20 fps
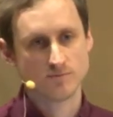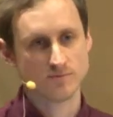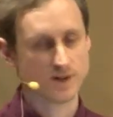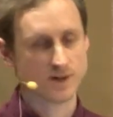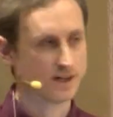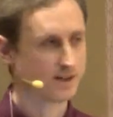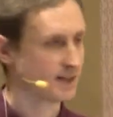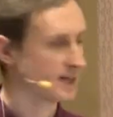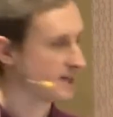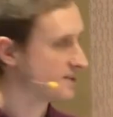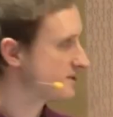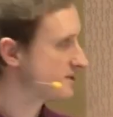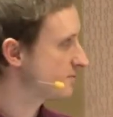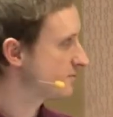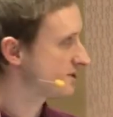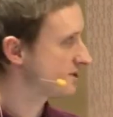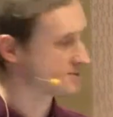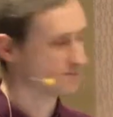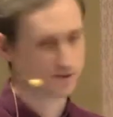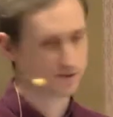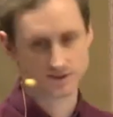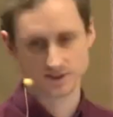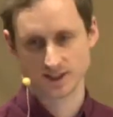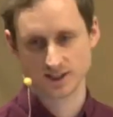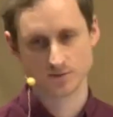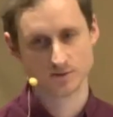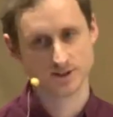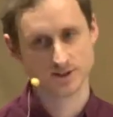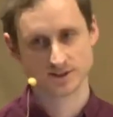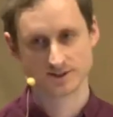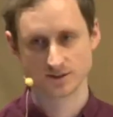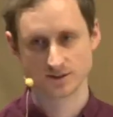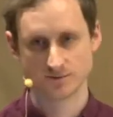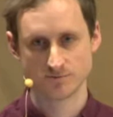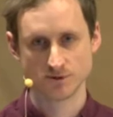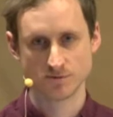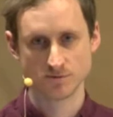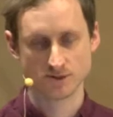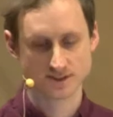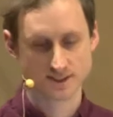engaging with this project. We just sort of
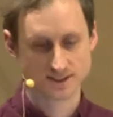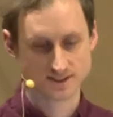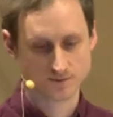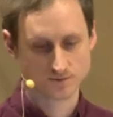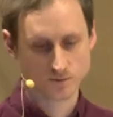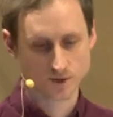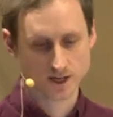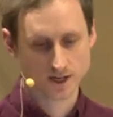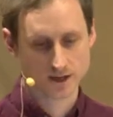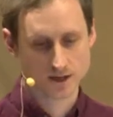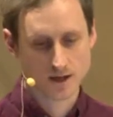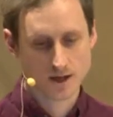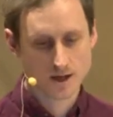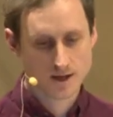publish as and when.